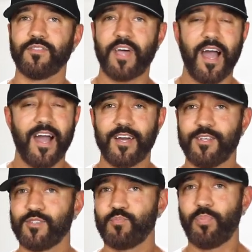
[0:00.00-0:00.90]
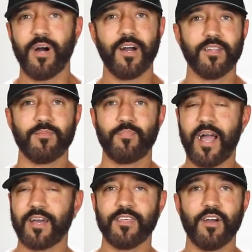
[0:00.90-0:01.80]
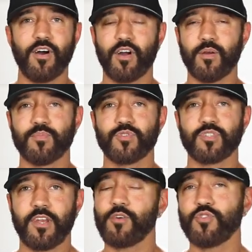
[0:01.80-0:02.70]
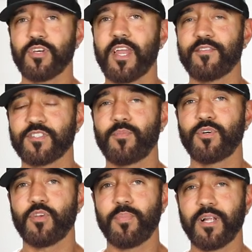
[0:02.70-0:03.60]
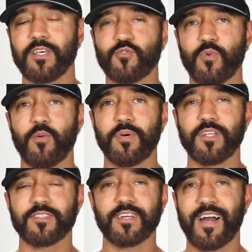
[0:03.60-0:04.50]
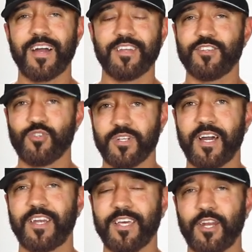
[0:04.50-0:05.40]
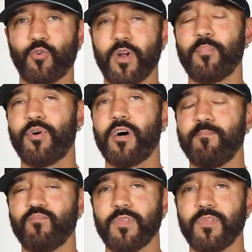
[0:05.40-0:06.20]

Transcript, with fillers: thighs, butt, back of the arms. And also you can have some on your belly as well, but it's the kind that you can kind of get a grip on.